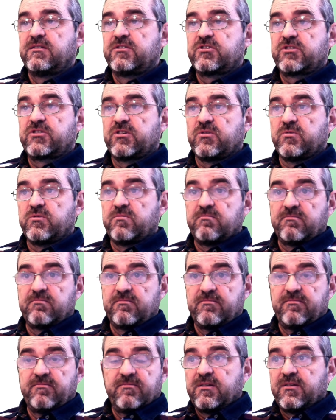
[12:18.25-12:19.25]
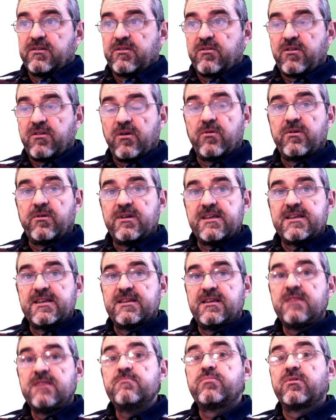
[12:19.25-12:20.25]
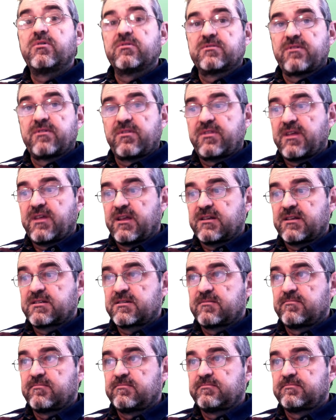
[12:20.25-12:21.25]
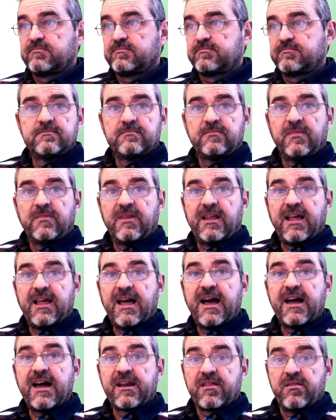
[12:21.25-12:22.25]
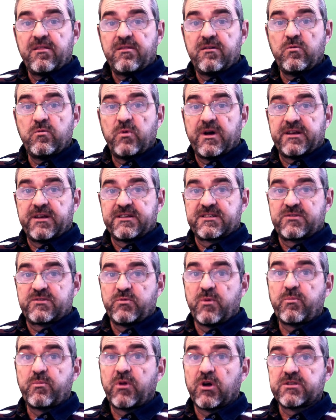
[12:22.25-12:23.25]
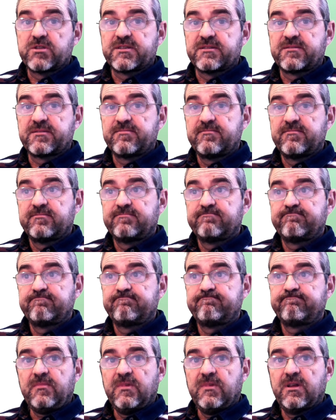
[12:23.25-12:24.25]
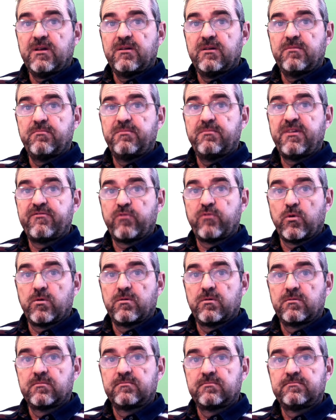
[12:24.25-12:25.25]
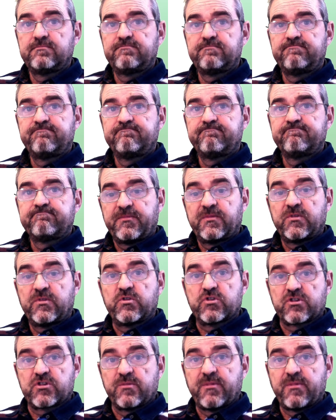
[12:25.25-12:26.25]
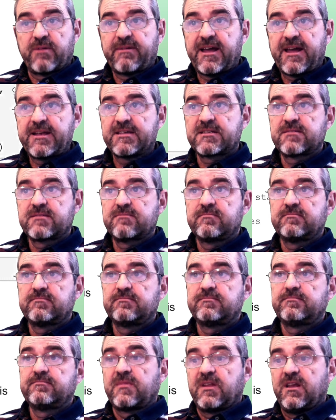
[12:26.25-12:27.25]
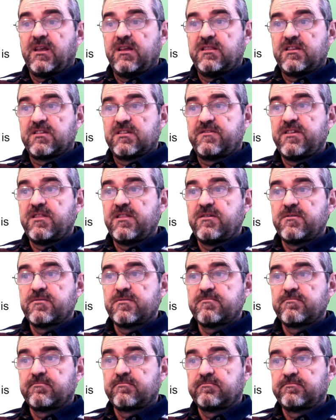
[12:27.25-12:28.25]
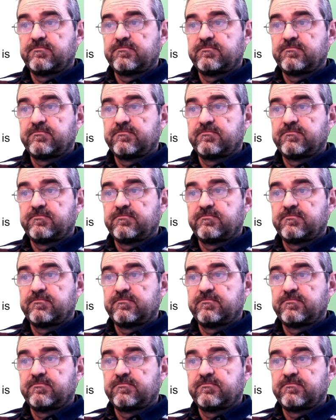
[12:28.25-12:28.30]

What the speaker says: So the only important things are the ones we plotted before. To summarize, in this video,